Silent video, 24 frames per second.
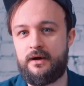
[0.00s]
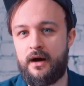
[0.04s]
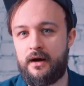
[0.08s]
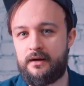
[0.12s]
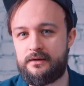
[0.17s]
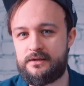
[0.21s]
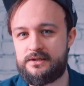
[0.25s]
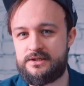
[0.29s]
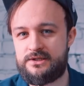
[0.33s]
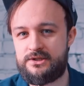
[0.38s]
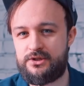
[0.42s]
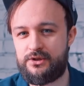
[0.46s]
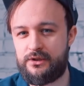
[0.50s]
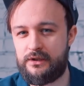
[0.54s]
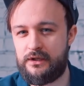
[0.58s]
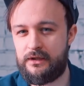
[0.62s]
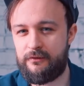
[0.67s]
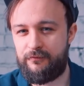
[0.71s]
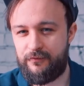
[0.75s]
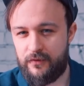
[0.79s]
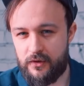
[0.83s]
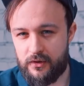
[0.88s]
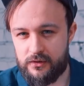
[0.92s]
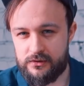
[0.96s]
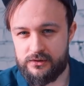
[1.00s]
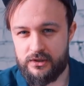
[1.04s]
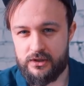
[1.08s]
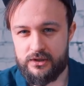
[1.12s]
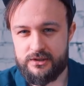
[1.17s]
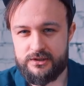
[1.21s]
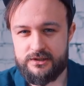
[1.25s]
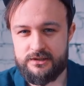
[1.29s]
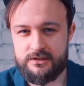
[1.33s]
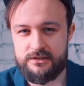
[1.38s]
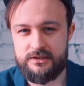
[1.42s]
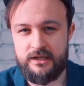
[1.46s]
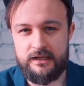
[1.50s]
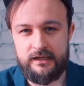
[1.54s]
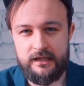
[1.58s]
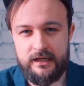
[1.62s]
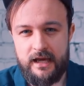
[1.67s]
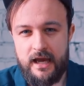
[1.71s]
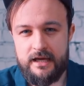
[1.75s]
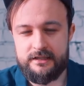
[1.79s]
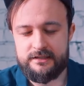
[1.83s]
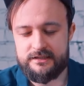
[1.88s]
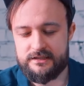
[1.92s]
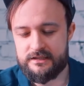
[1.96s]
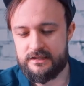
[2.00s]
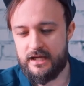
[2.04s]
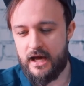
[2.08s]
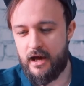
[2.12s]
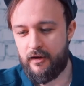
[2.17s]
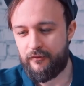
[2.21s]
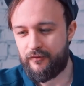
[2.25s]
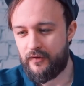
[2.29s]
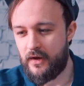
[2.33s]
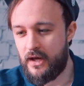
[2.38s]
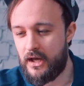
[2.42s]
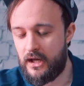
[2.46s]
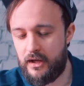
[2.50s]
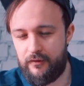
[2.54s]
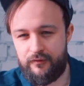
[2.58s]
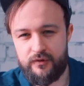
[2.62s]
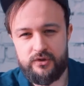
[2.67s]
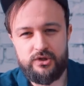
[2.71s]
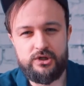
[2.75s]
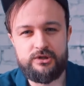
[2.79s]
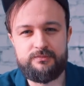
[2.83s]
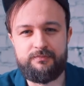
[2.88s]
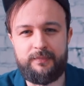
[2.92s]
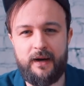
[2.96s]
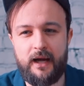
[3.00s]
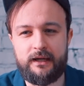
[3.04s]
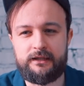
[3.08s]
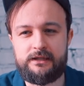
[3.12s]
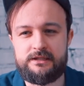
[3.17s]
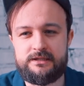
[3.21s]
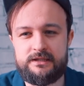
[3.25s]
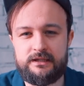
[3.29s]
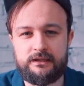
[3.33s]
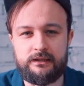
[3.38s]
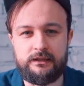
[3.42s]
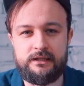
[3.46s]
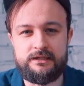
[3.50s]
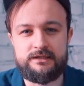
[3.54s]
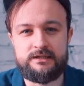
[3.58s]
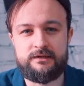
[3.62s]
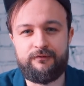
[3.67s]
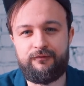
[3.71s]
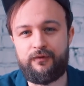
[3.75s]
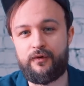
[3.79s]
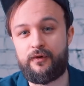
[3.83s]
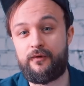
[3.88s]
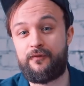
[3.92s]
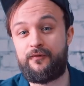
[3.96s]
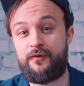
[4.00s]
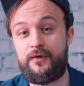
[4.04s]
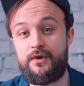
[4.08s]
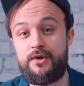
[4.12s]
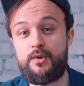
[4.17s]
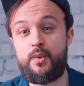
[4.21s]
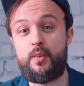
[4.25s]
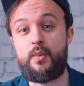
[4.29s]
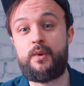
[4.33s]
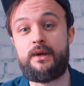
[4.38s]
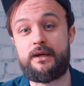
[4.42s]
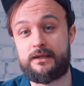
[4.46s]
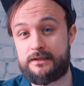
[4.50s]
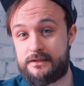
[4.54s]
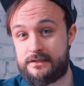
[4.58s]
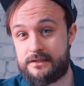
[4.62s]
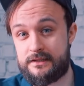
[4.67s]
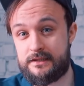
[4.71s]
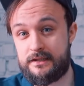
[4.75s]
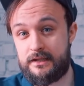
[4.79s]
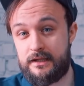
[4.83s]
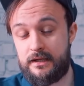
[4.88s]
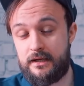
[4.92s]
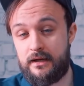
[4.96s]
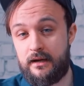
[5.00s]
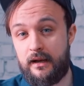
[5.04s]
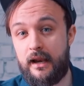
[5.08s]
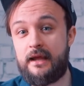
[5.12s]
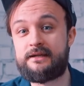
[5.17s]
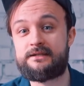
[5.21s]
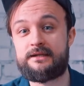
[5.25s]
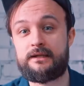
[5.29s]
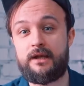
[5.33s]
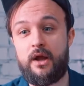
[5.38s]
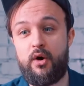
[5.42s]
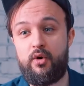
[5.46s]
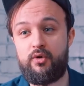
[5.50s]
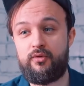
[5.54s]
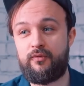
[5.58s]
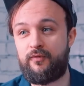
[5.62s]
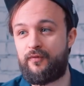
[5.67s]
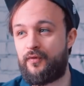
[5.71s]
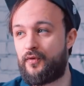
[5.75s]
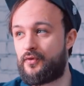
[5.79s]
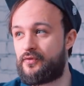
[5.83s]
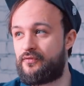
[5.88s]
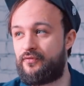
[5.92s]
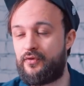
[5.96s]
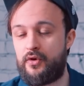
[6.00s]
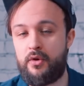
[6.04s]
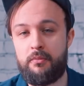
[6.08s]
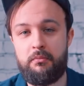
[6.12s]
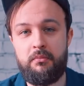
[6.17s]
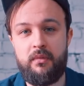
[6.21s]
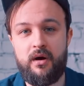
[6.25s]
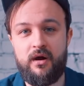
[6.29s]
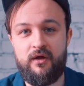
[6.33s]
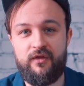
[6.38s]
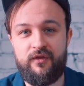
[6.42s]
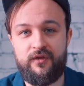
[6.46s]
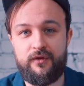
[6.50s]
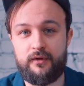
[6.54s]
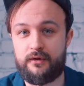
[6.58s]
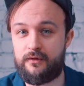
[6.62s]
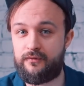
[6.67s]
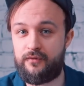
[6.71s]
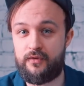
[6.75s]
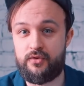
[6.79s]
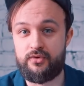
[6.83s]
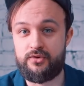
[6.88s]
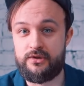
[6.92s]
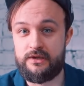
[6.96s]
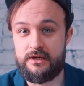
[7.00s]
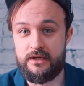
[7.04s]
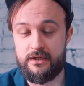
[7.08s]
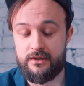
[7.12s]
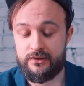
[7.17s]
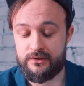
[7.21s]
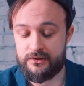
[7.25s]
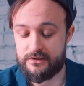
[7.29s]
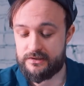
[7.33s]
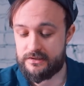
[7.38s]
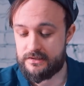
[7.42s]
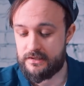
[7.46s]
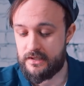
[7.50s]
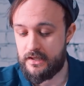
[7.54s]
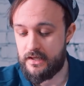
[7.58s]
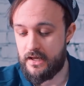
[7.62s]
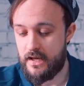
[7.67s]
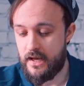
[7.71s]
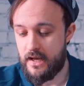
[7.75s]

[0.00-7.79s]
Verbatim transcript: cardistry if you're not dedicated enough, if you don't practice at least for a few weeks, let alone for a few months or a few years.